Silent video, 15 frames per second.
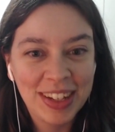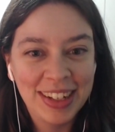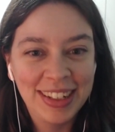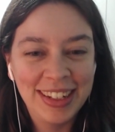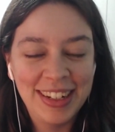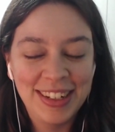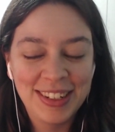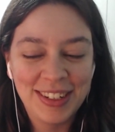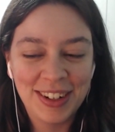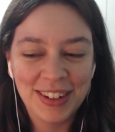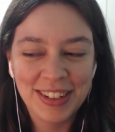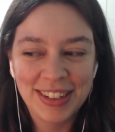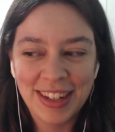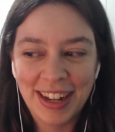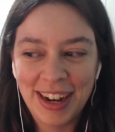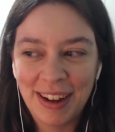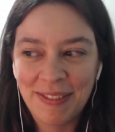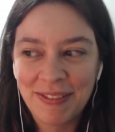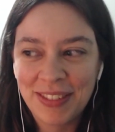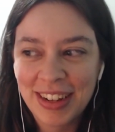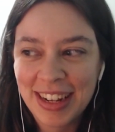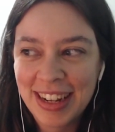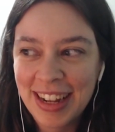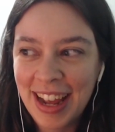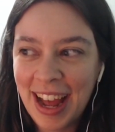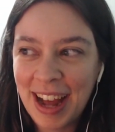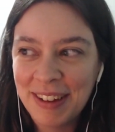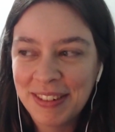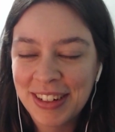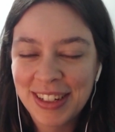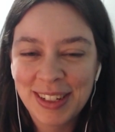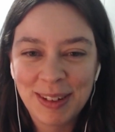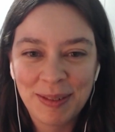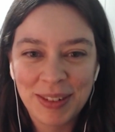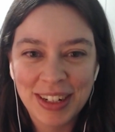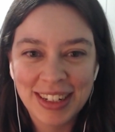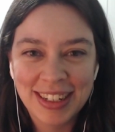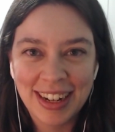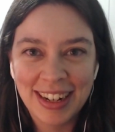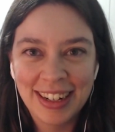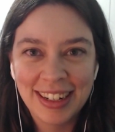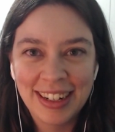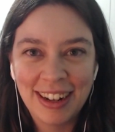League starts, and I'm just super excited.